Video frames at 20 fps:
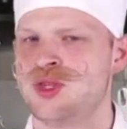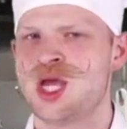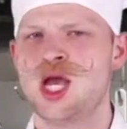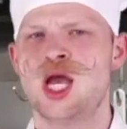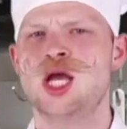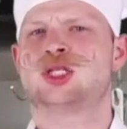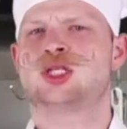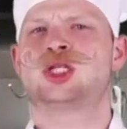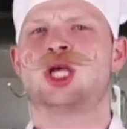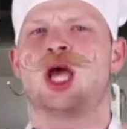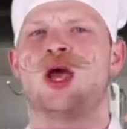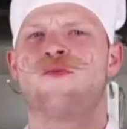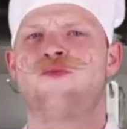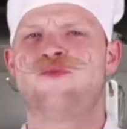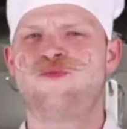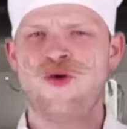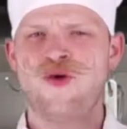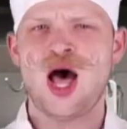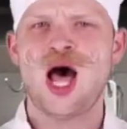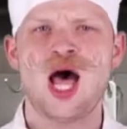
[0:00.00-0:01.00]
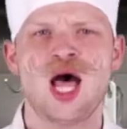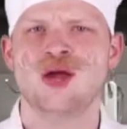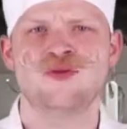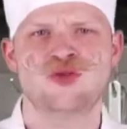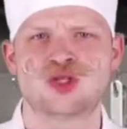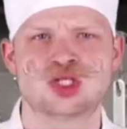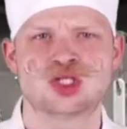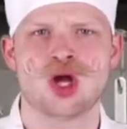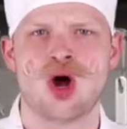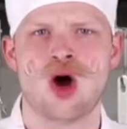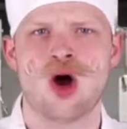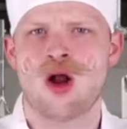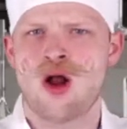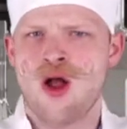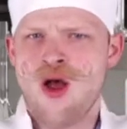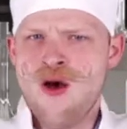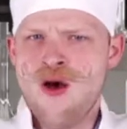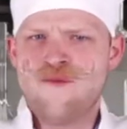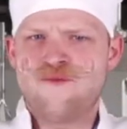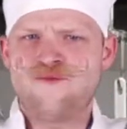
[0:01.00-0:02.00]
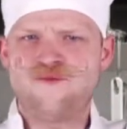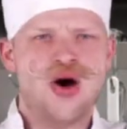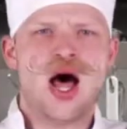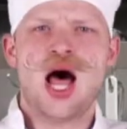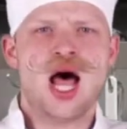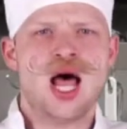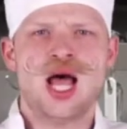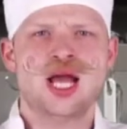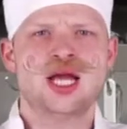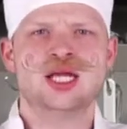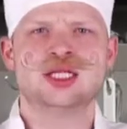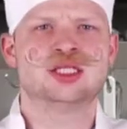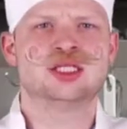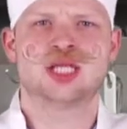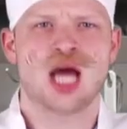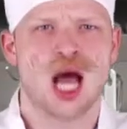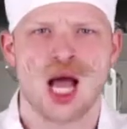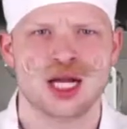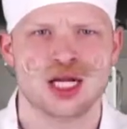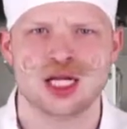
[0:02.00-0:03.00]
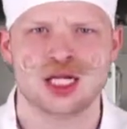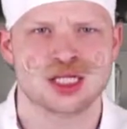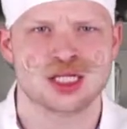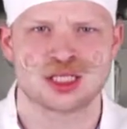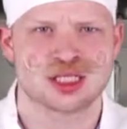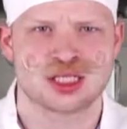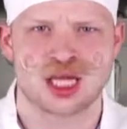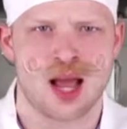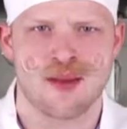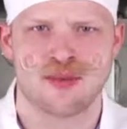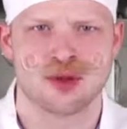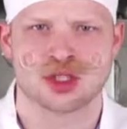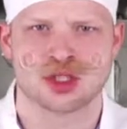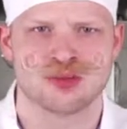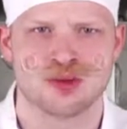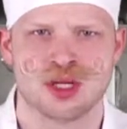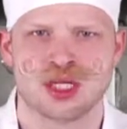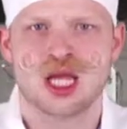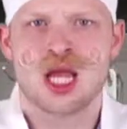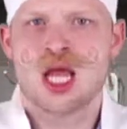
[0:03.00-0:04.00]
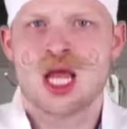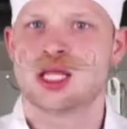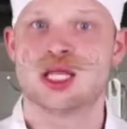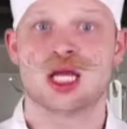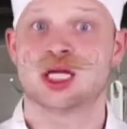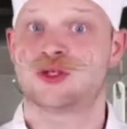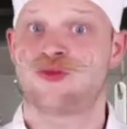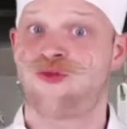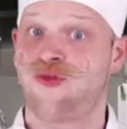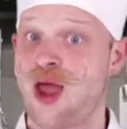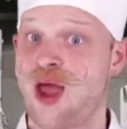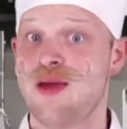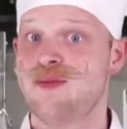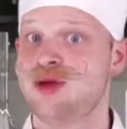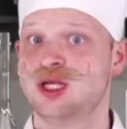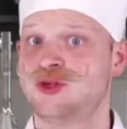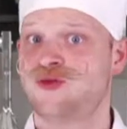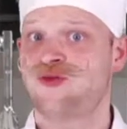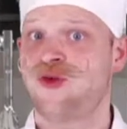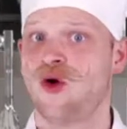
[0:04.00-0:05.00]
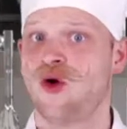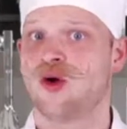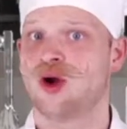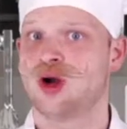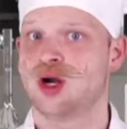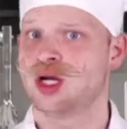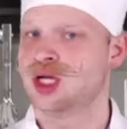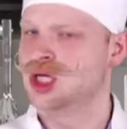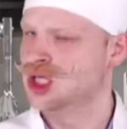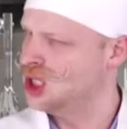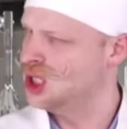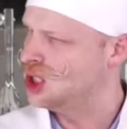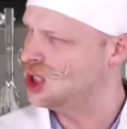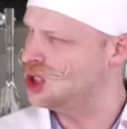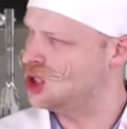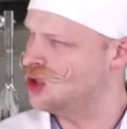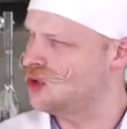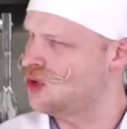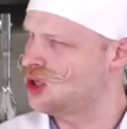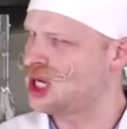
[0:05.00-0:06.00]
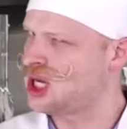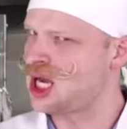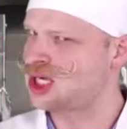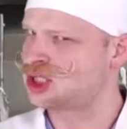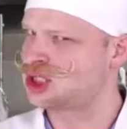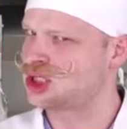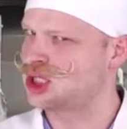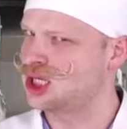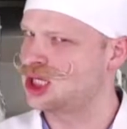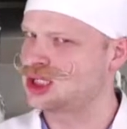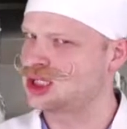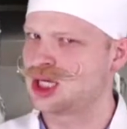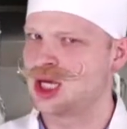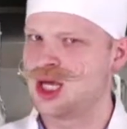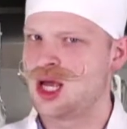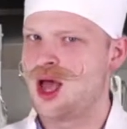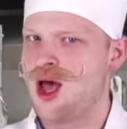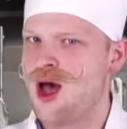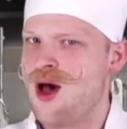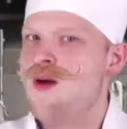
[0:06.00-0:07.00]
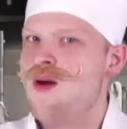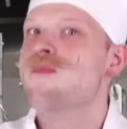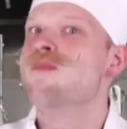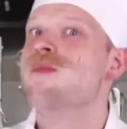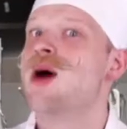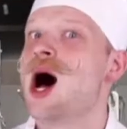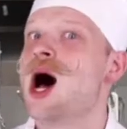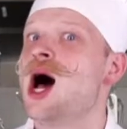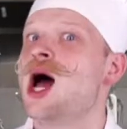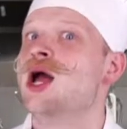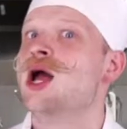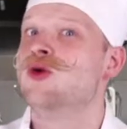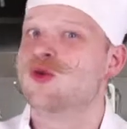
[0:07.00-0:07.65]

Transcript: It's a five-star fine dining establishment that's famous for, you guessed it, my